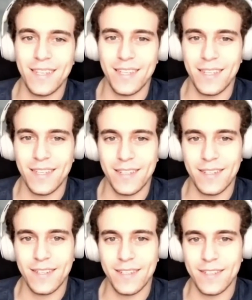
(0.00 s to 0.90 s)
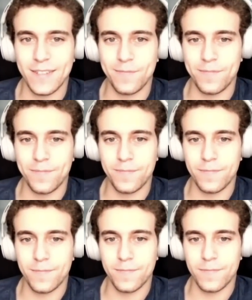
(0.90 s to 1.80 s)

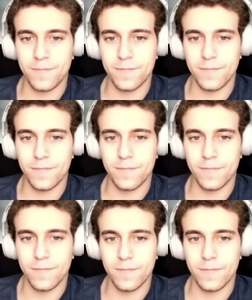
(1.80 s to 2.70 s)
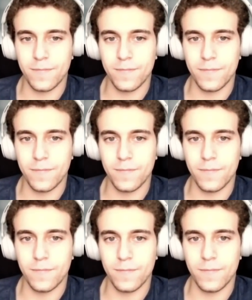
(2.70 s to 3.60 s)

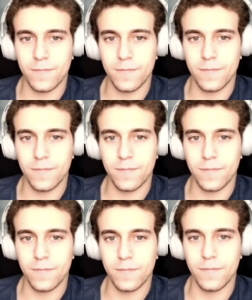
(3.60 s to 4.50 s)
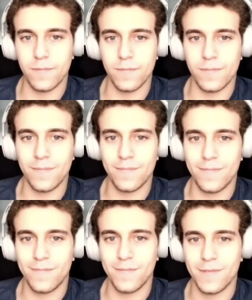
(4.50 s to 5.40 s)

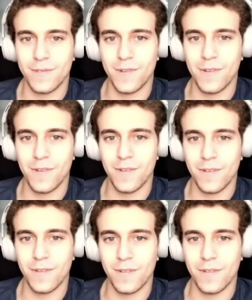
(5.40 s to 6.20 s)
(silent)